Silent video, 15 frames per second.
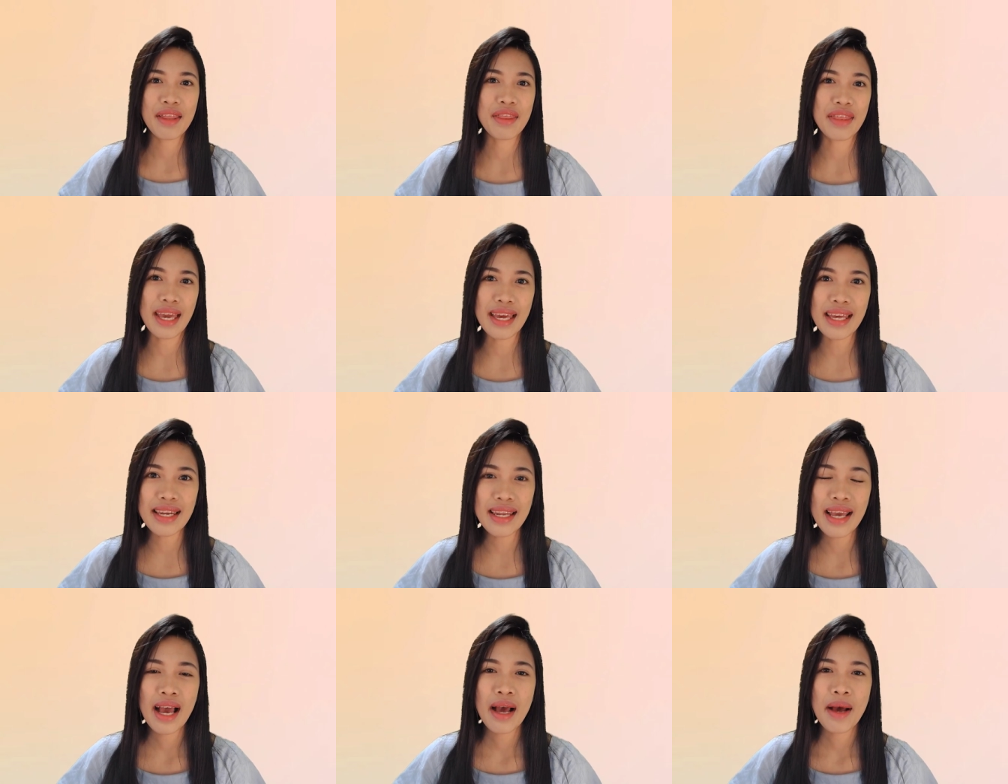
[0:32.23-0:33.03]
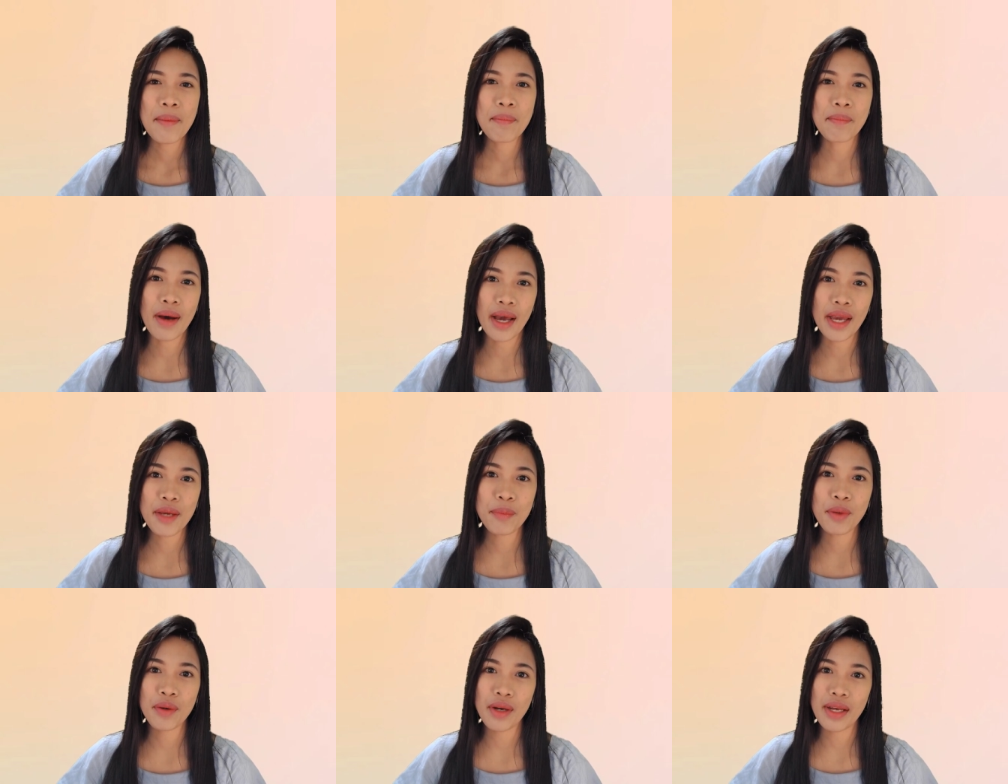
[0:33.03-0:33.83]
Then,
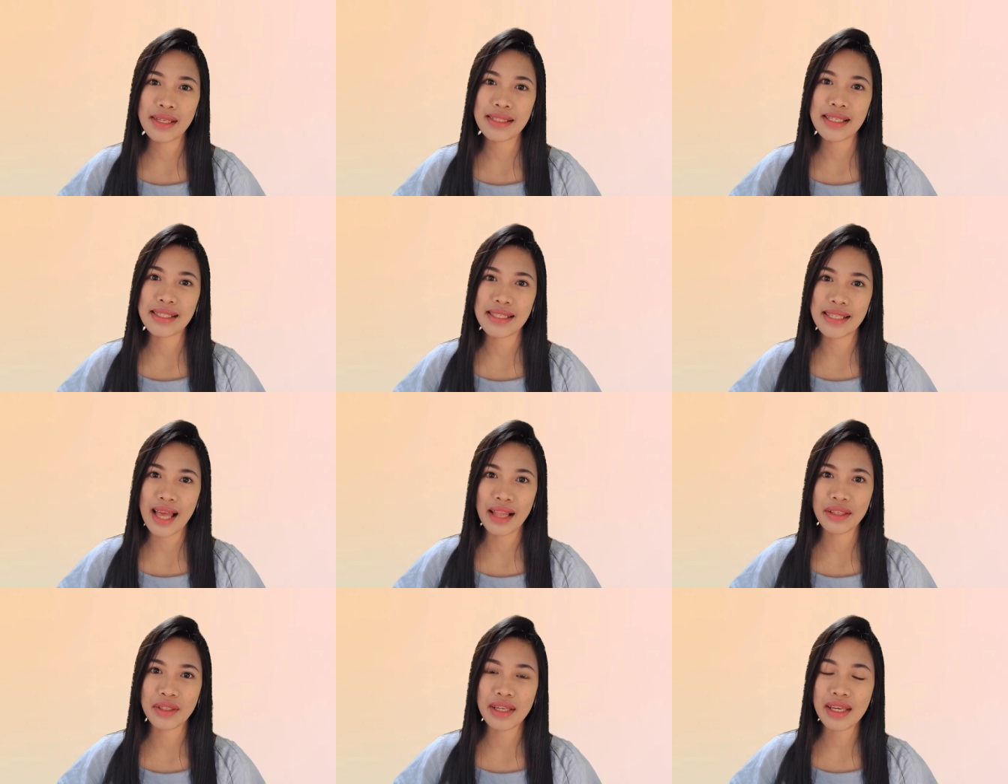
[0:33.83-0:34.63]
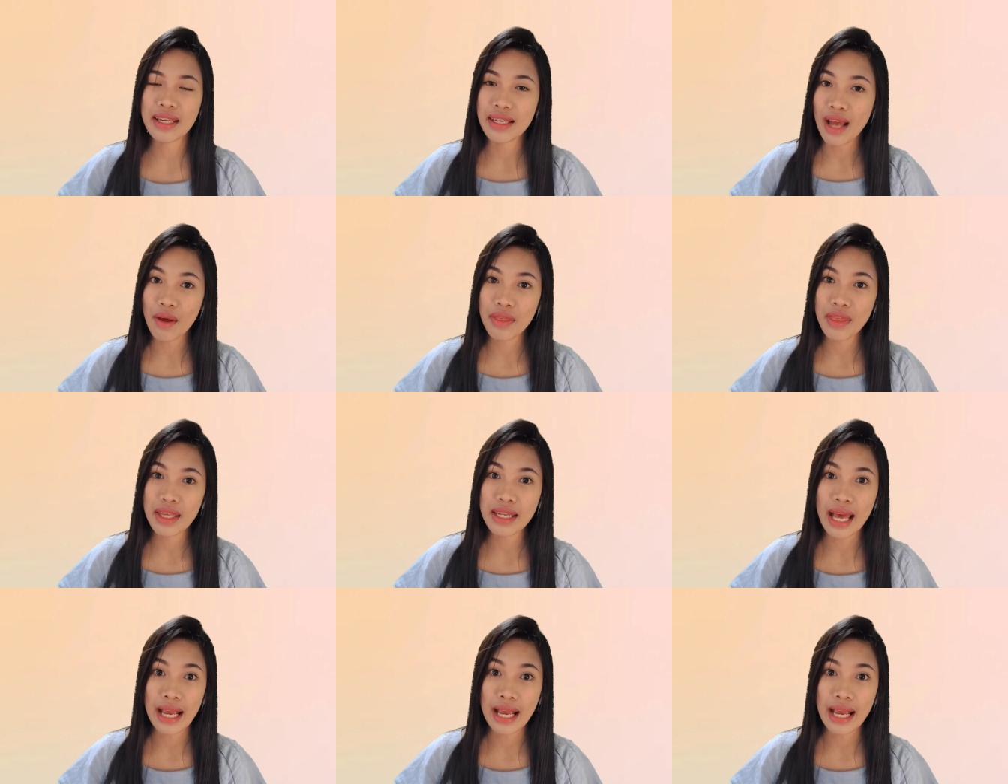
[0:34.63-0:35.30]
my prorated salary now that